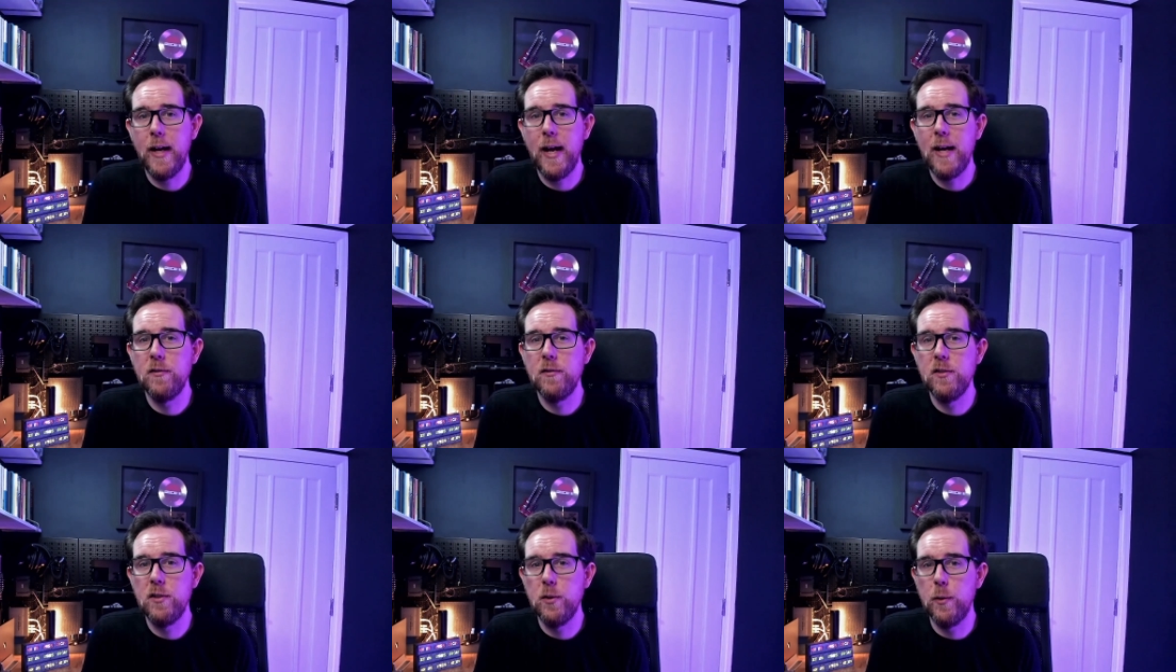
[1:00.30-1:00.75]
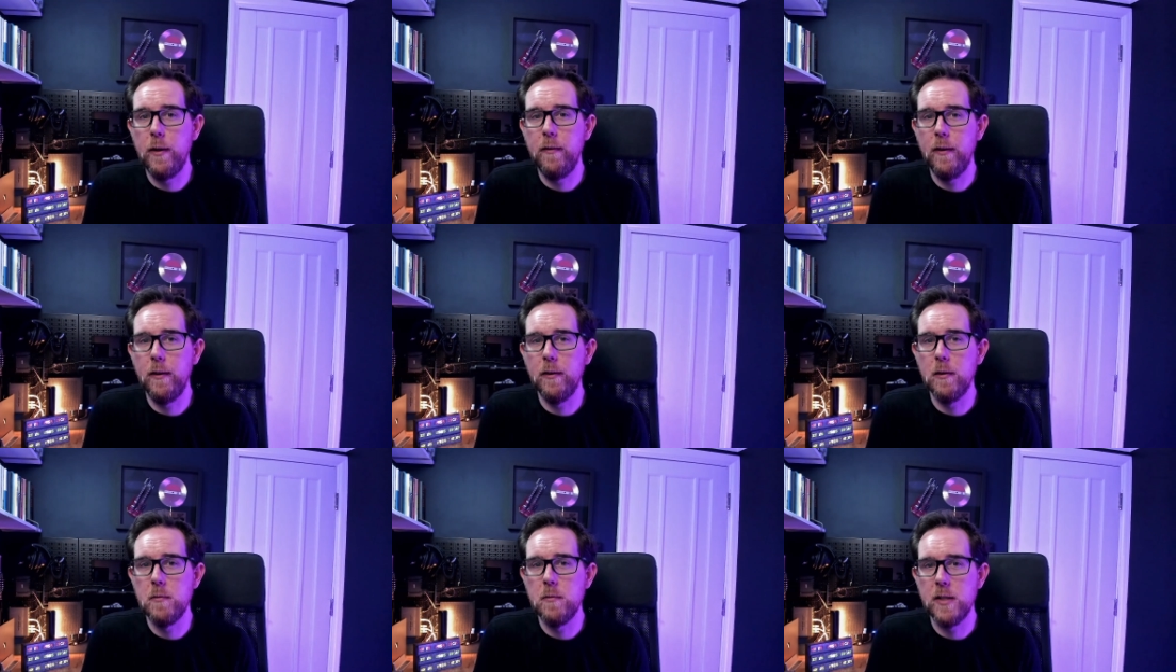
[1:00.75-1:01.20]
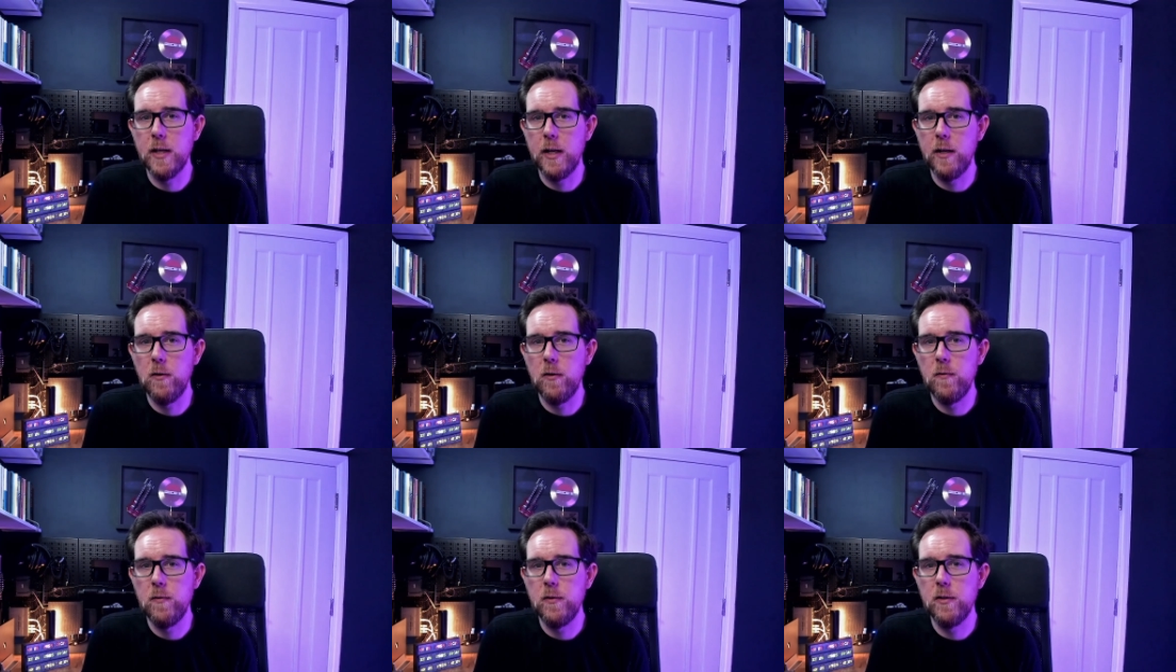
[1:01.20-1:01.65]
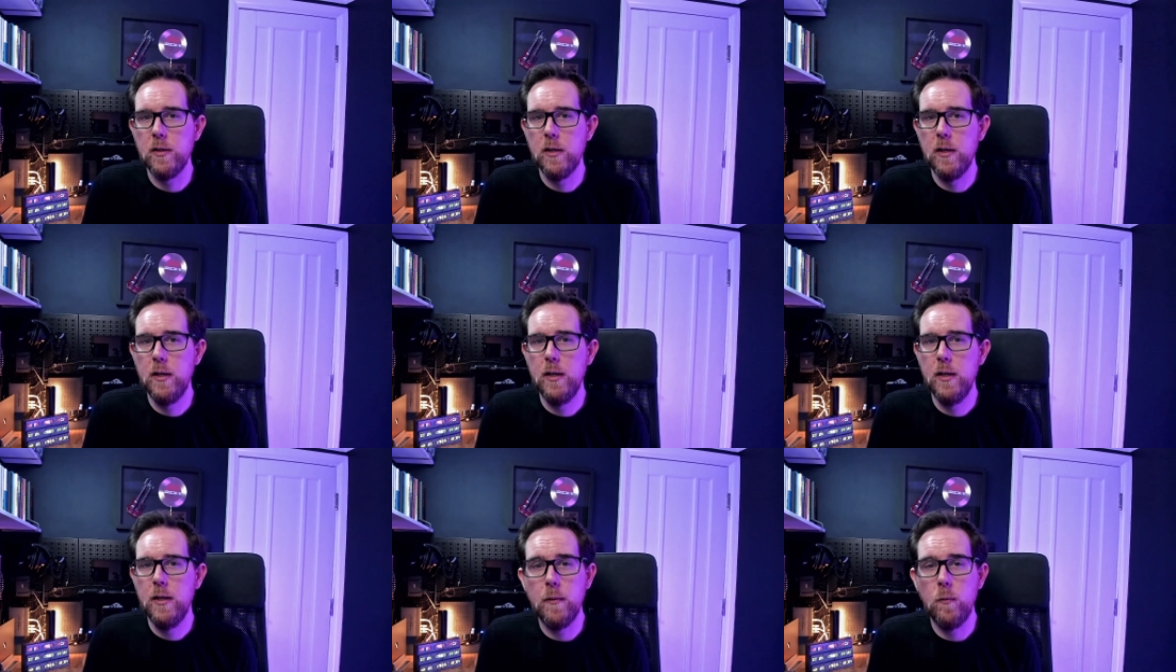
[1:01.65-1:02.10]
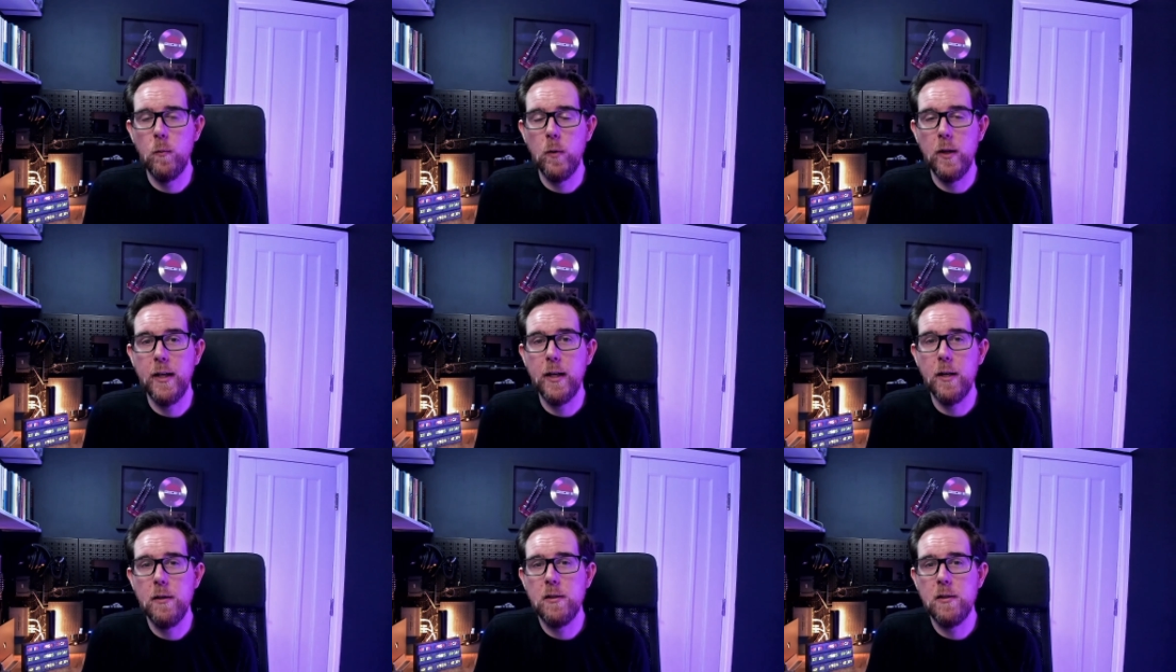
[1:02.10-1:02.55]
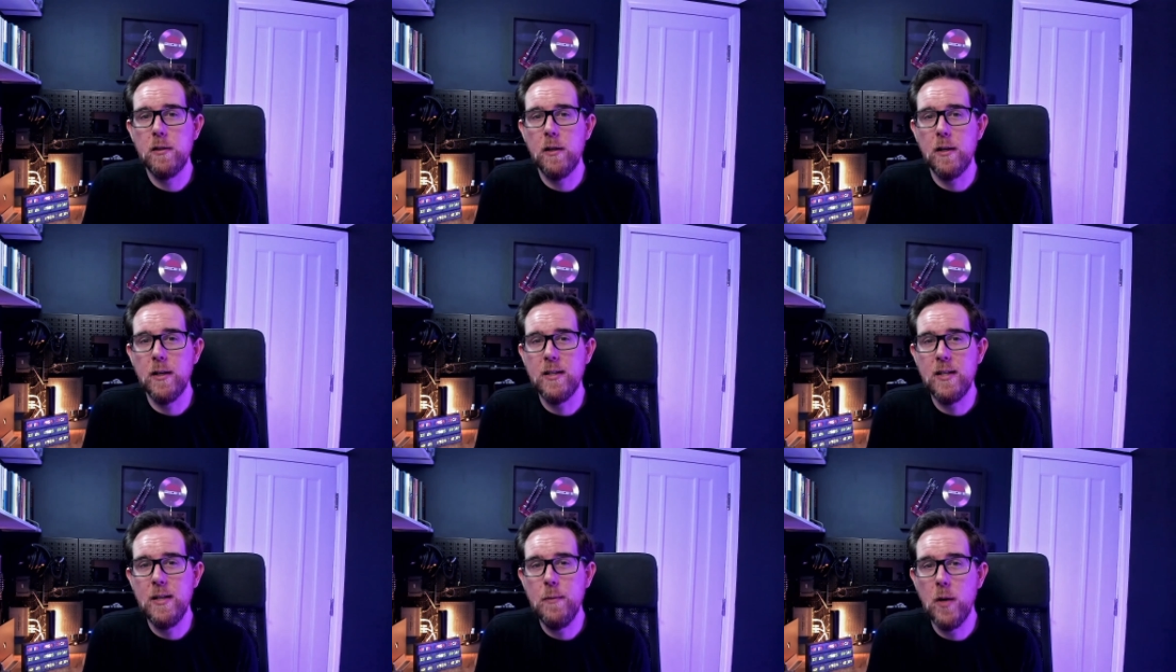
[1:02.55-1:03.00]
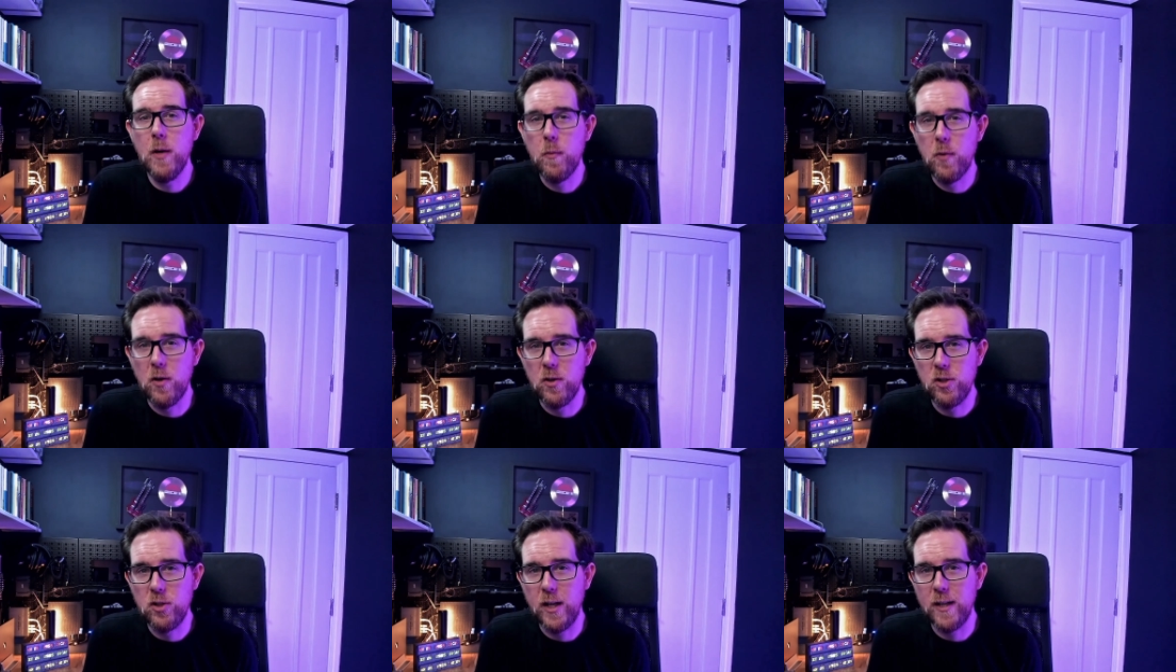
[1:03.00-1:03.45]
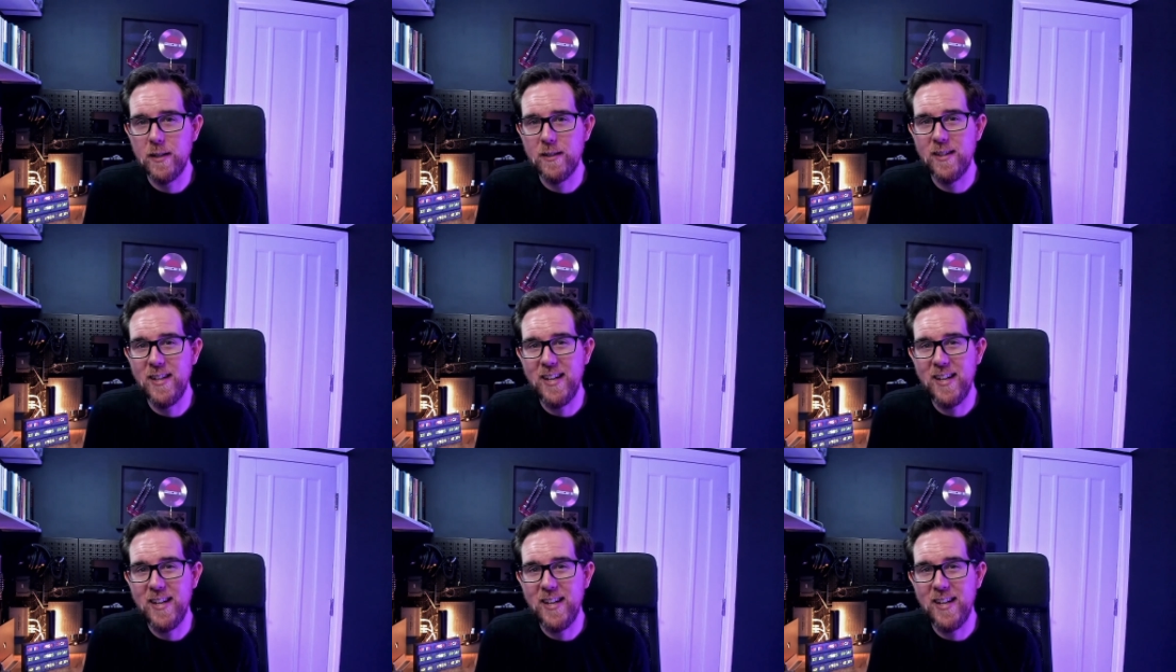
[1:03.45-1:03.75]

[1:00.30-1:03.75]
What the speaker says: how to do anything themselves. When they go to start a similar project, they